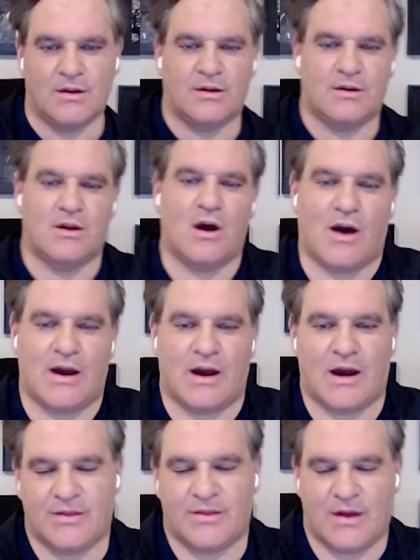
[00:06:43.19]
No,
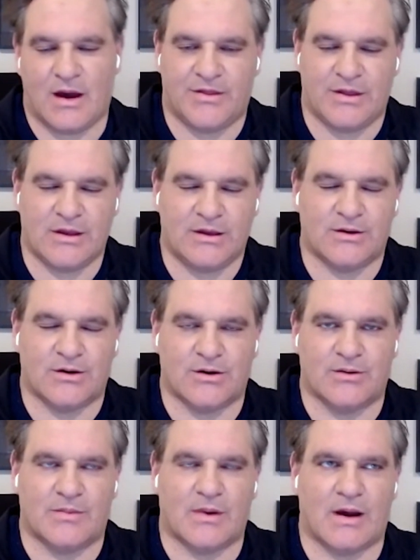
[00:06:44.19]
I think
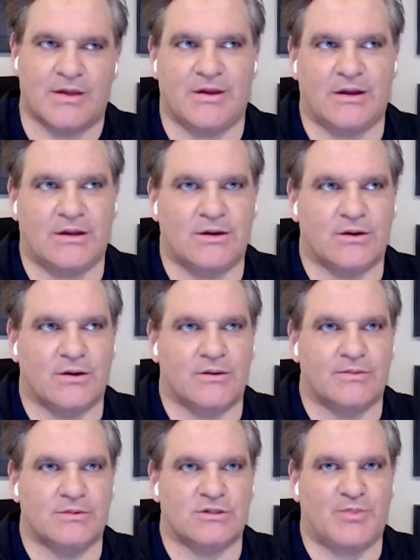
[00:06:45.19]
you're
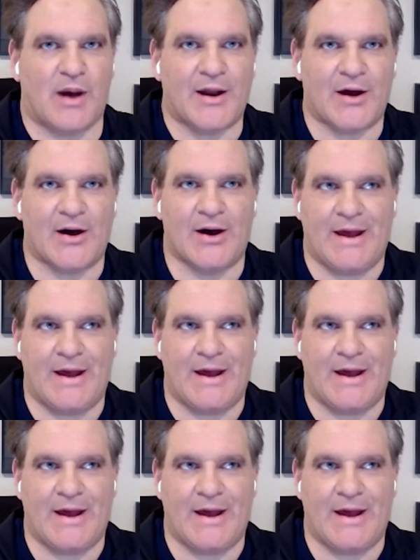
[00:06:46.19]
spot on.